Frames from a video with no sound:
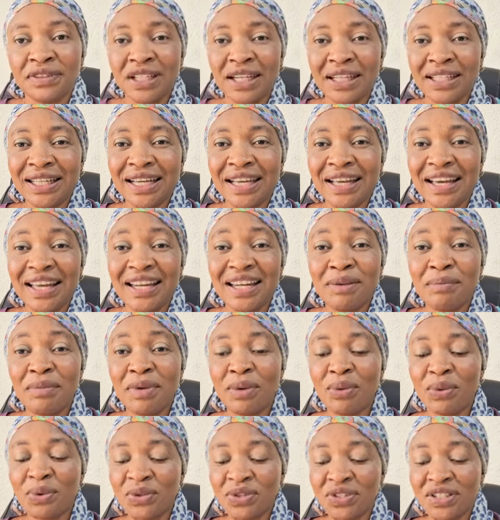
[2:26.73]
And the
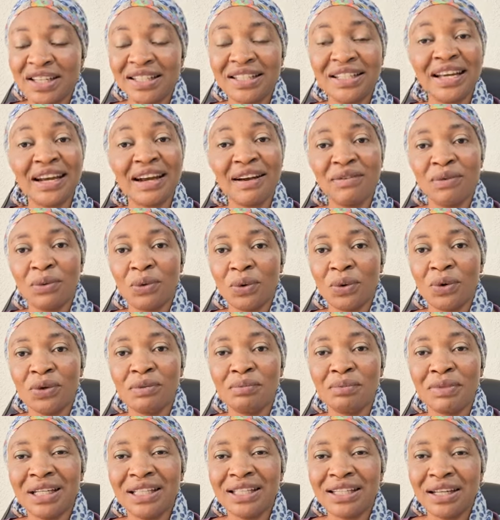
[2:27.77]
enemy will say they have
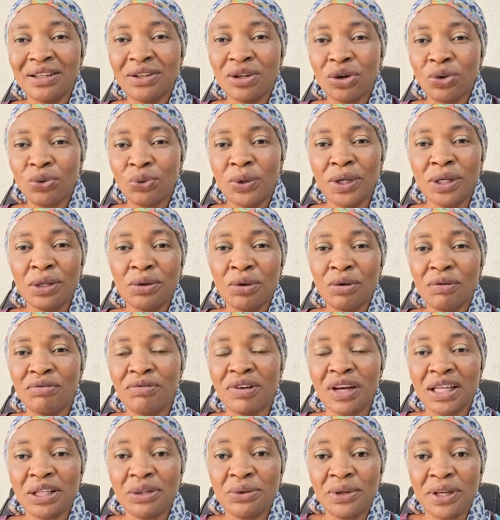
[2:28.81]
won. May they not win
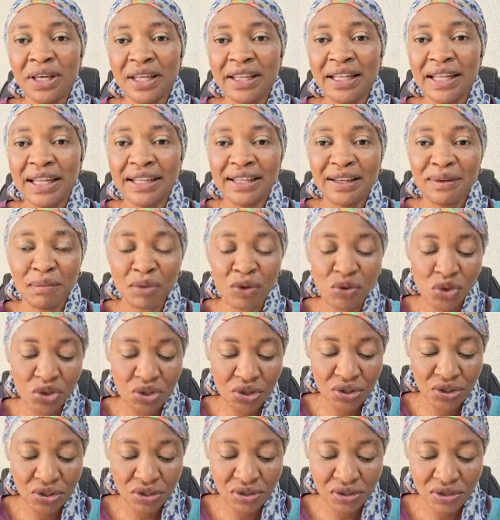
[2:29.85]
over you in the name of
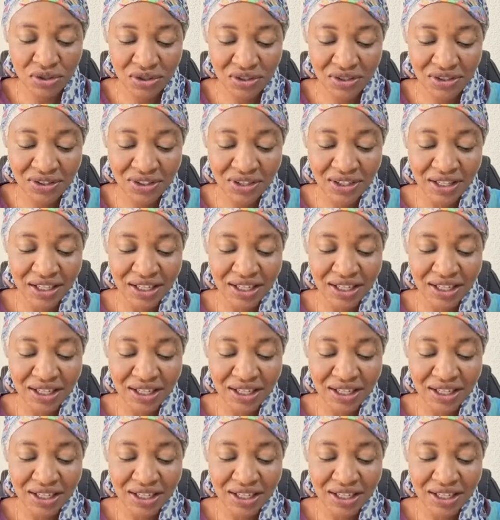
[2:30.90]
Jesus.